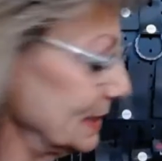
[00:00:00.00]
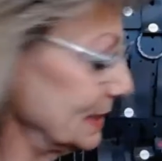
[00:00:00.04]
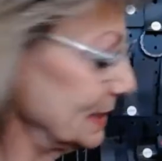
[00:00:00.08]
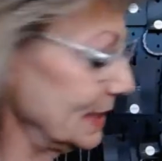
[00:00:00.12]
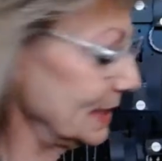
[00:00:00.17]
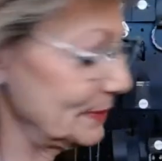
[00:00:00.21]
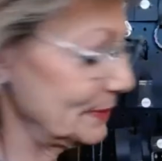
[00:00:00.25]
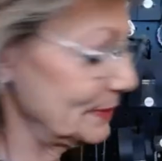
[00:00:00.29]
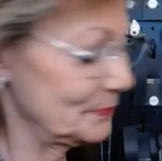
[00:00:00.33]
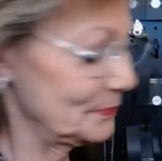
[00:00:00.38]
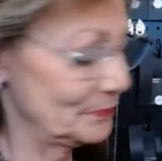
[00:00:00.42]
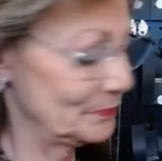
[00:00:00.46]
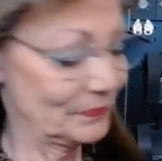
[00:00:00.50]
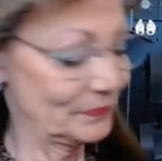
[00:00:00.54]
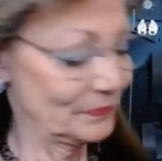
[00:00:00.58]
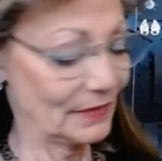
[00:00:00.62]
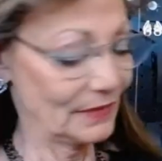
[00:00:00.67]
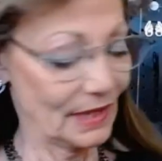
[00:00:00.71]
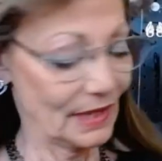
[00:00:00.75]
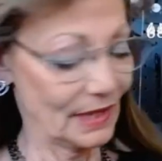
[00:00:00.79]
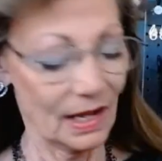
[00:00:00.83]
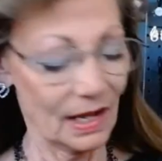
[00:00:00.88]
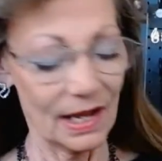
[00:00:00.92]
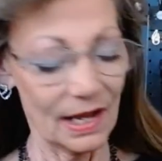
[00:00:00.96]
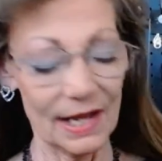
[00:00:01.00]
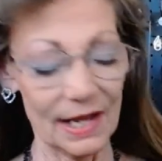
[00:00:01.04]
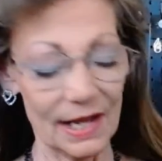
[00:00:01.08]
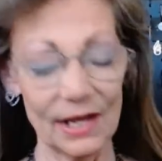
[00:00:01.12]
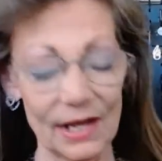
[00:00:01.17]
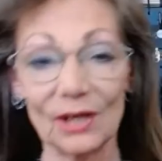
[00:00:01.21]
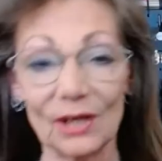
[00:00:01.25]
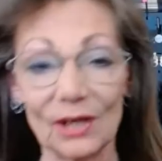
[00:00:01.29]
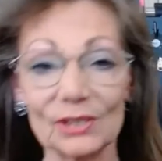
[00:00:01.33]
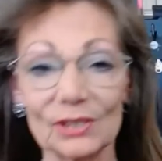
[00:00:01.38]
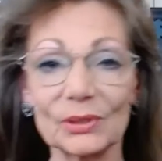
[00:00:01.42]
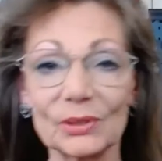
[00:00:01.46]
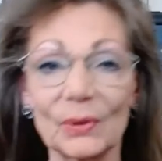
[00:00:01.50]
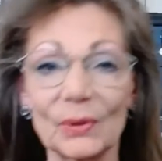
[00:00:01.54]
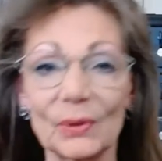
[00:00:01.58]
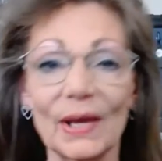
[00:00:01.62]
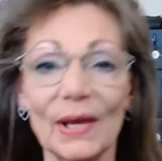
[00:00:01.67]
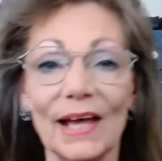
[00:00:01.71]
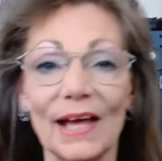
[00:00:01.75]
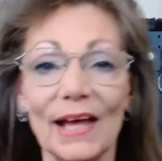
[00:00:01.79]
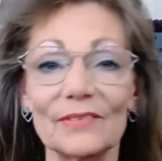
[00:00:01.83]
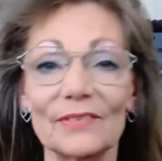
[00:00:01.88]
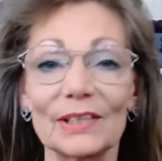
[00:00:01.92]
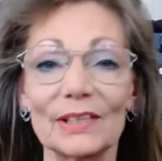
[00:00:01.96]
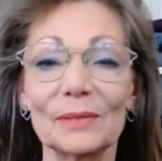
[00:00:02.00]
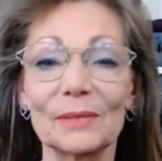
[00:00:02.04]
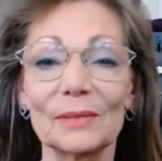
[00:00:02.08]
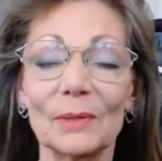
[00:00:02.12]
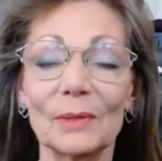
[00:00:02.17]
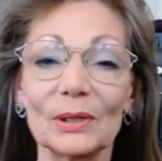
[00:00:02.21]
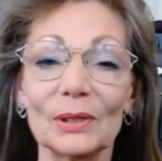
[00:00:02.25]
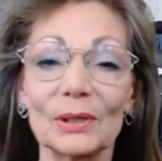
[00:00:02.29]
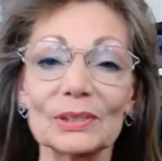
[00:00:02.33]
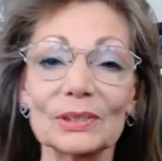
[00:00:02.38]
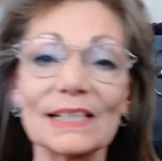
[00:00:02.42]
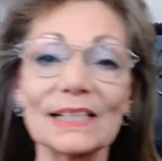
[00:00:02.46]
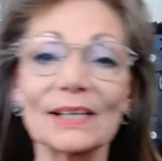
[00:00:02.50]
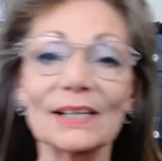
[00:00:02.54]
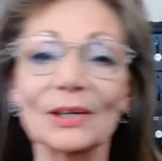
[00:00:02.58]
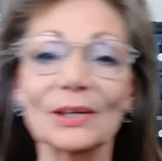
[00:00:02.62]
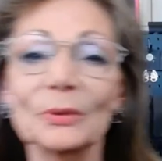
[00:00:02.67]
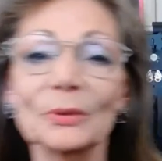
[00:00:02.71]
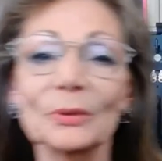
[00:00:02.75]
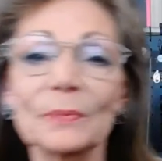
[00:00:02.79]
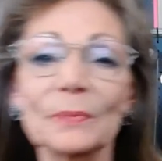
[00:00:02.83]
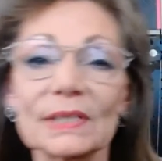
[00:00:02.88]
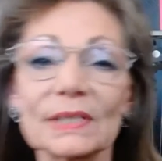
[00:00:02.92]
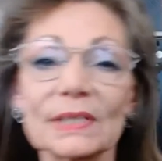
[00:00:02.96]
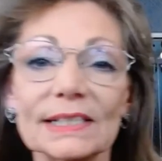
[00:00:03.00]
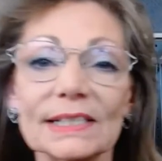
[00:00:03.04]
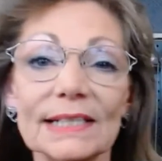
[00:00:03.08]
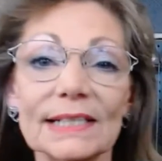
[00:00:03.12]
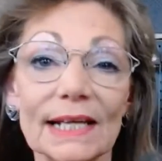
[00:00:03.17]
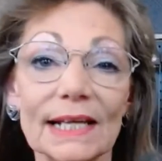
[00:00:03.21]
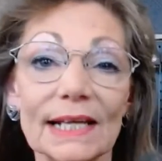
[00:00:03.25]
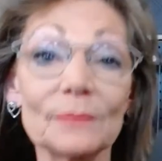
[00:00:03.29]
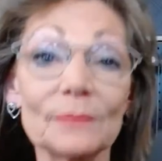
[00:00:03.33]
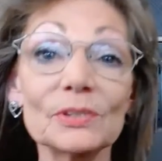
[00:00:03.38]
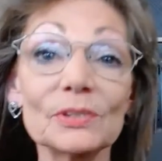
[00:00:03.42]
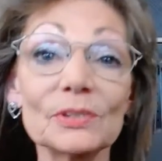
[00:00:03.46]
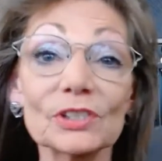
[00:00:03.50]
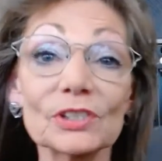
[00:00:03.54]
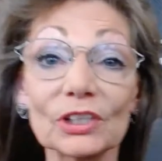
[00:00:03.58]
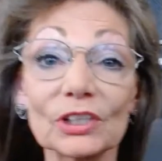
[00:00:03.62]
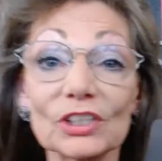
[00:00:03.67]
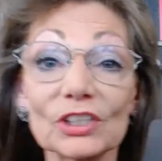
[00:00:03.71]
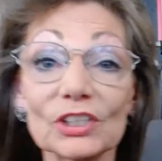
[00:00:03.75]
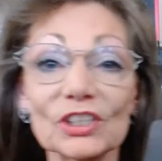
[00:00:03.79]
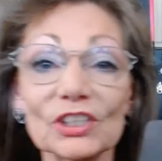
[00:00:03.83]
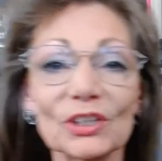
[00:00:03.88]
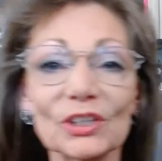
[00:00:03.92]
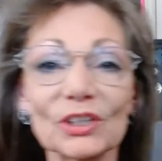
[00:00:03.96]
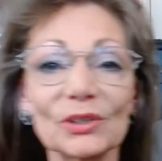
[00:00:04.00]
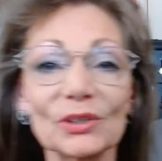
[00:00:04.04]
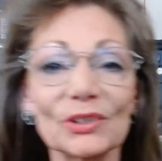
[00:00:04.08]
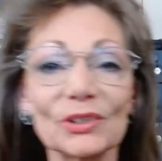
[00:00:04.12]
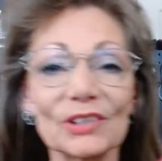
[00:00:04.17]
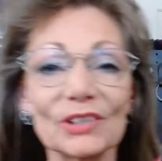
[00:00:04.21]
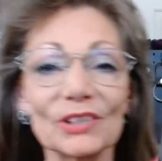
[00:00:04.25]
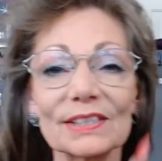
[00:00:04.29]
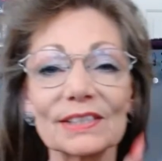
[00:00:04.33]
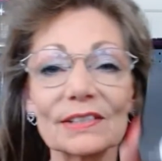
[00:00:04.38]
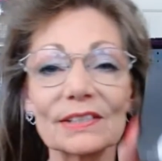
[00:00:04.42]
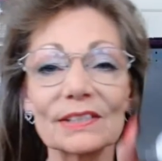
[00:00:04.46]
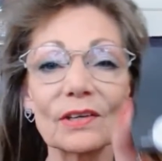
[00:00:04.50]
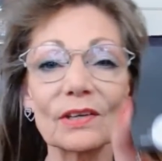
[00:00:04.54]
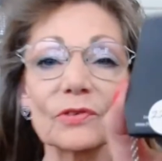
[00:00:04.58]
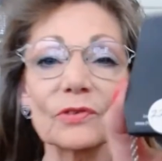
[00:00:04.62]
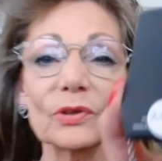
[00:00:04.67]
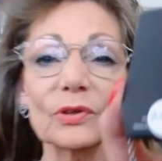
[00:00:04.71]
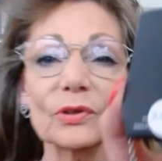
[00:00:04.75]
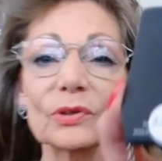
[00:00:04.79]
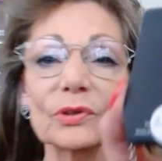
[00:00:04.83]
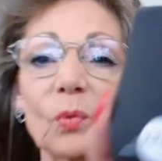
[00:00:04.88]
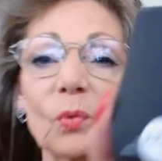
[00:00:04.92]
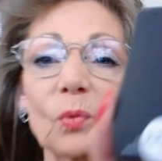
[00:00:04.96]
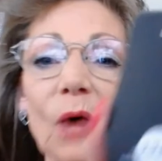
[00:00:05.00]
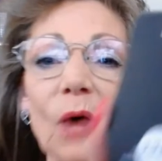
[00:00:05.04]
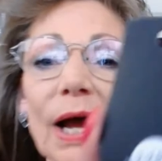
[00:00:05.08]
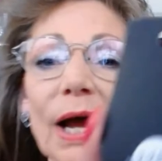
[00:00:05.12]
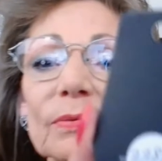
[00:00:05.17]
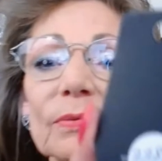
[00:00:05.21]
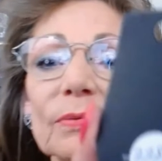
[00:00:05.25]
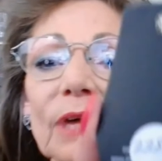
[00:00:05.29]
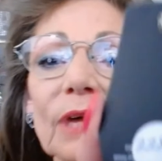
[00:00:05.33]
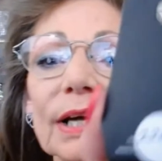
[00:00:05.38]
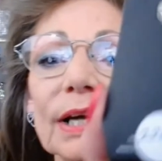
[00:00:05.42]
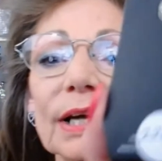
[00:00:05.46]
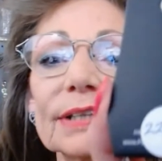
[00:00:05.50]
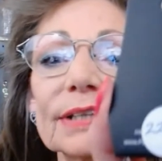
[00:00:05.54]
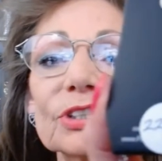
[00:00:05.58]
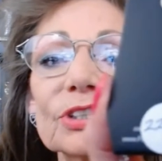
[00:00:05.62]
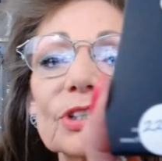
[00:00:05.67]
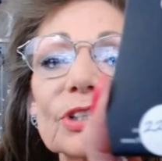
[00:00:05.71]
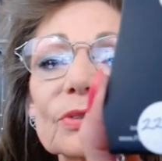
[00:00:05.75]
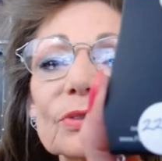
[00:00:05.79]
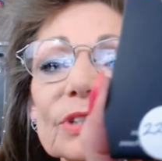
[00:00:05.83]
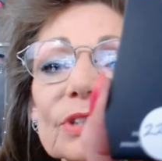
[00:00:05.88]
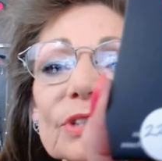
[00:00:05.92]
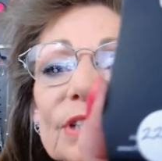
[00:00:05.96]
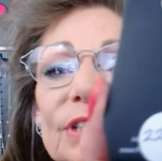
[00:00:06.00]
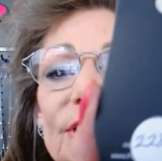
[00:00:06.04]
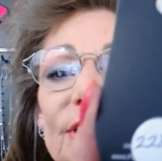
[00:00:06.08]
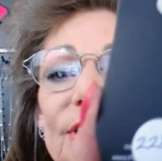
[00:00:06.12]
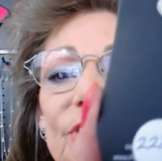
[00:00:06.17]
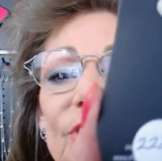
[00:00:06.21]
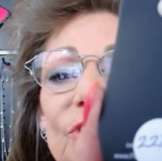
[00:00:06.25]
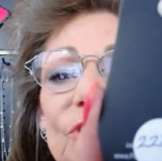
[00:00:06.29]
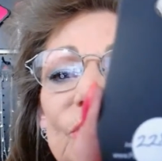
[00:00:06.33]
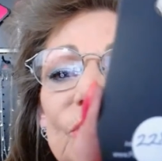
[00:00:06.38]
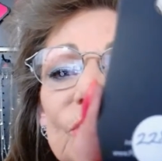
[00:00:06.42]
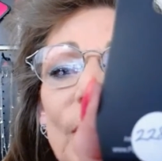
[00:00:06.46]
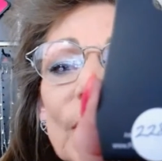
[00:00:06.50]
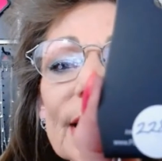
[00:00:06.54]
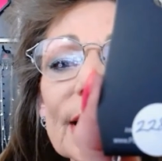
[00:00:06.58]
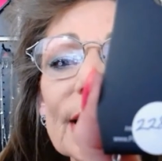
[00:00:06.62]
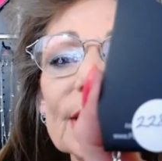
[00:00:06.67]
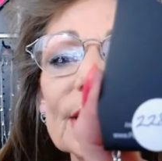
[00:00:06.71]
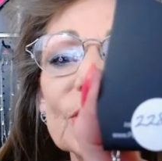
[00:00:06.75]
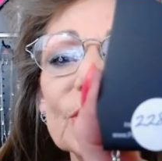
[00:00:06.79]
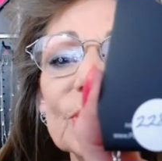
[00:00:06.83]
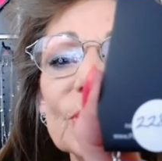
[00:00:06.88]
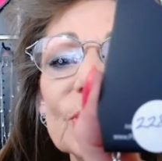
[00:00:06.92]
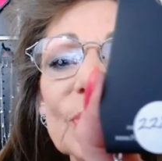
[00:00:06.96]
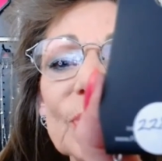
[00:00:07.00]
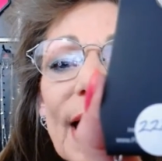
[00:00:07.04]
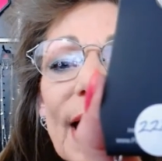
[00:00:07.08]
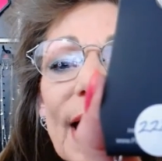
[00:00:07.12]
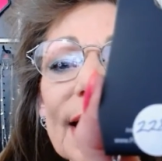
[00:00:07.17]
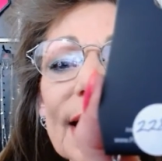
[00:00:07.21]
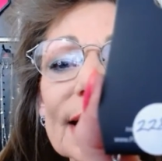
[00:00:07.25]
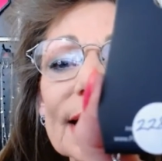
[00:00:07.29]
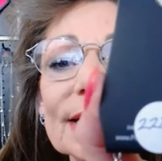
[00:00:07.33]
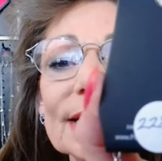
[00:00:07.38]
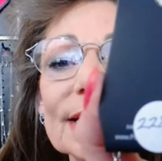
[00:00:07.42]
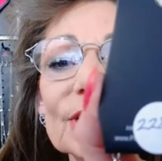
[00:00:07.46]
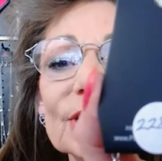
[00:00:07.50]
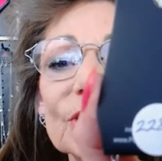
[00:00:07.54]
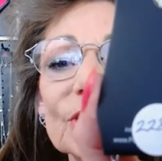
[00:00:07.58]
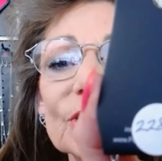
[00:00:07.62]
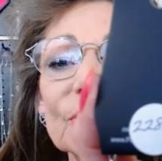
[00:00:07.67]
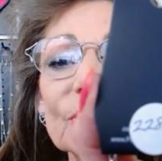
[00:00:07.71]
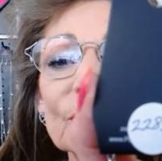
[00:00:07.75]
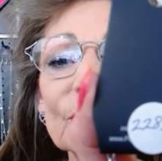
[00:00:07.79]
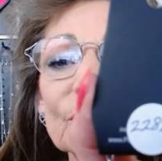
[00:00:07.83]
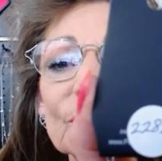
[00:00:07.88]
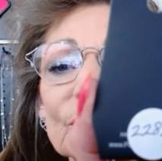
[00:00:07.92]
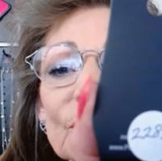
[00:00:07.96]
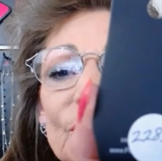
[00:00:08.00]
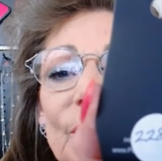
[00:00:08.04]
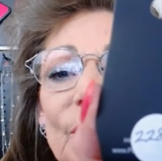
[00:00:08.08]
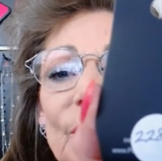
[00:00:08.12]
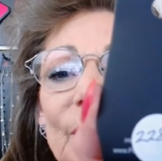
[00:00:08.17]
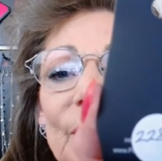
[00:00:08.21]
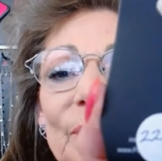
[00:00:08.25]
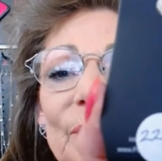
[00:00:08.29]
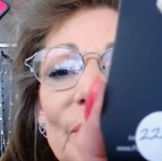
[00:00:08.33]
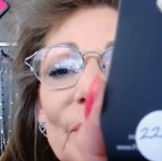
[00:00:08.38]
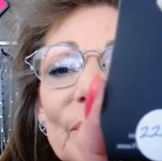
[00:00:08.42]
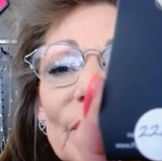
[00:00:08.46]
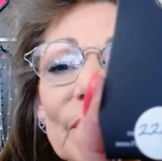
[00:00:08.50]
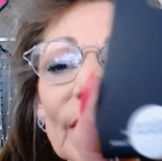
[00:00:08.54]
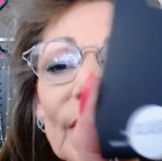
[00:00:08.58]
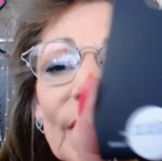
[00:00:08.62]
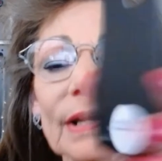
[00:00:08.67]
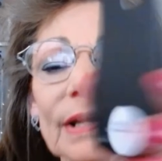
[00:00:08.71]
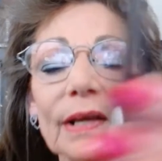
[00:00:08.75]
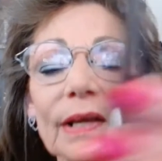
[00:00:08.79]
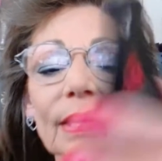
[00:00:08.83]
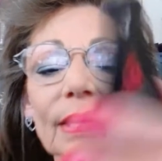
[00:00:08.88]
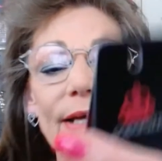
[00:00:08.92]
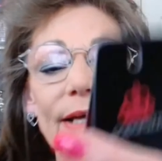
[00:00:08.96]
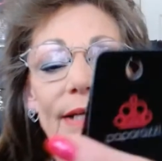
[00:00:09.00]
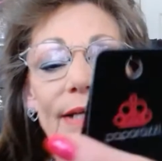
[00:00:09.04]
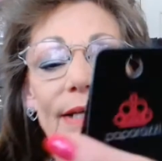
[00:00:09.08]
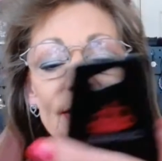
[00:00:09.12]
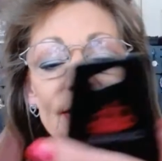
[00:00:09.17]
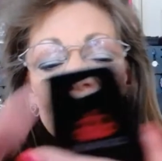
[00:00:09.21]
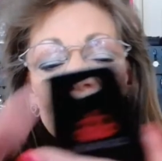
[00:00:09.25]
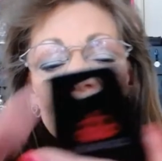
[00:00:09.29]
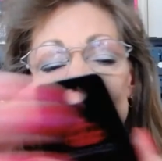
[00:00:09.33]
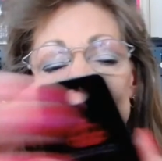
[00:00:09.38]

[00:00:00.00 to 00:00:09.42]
that I also have in a multicolor, but today I'm just going to show you the silver and the white rhinestones. This is 2282, and this